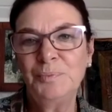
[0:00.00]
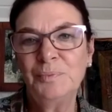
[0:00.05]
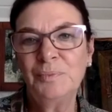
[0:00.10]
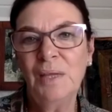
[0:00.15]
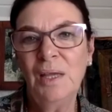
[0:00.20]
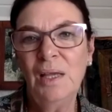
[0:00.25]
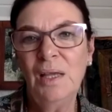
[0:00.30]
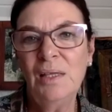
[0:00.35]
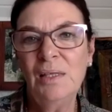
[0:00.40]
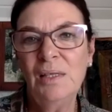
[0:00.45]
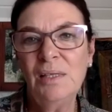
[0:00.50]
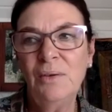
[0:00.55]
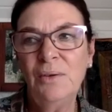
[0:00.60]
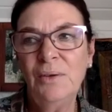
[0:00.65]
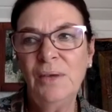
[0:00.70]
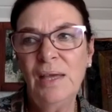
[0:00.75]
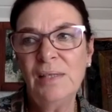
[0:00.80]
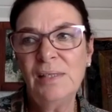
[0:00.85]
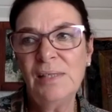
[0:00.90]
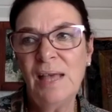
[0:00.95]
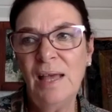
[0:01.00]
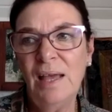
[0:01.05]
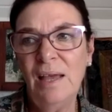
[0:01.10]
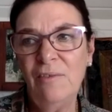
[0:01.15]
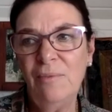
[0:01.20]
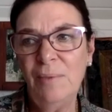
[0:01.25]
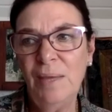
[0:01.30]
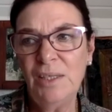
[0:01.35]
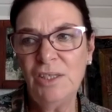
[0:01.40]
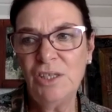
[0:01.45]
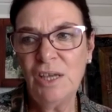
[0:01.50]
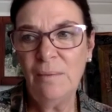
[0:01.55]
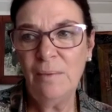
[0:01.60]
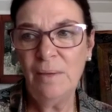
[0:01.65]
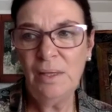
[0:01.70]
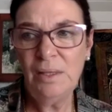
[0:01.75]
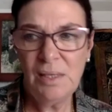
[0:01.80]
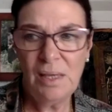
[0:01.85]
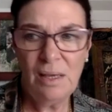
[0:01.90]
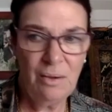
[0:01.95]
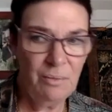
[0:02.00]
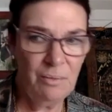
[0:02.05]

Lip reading: So yes, I have met shamans. I